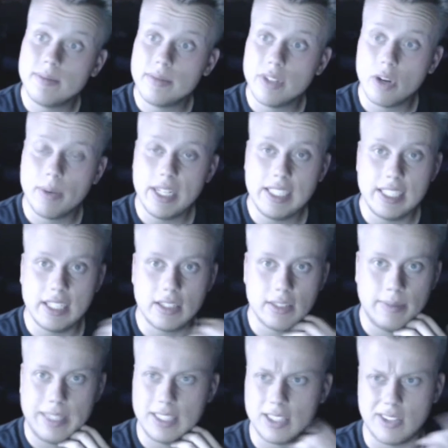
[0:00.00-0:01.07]
No big deal. I
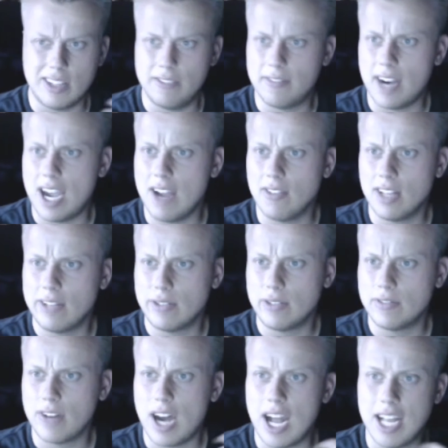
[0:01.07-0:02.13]
mean, it's only level
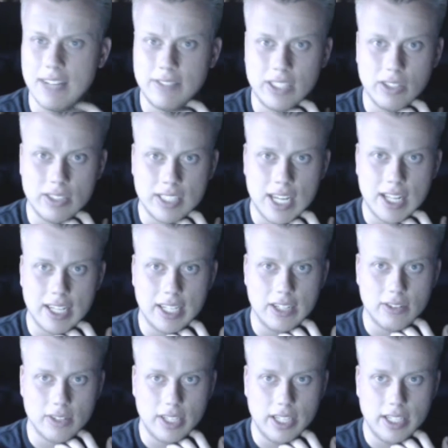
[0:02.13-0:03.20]
5, so it's not like
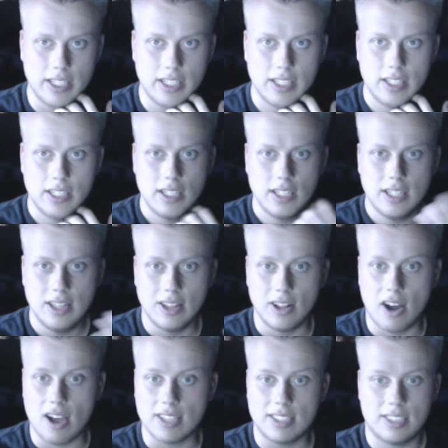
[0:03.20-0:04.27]
you really
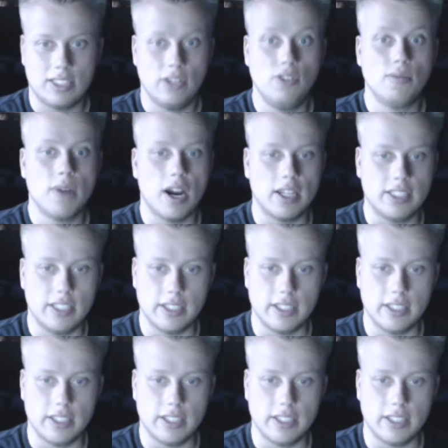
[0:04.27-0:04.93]
lost too much,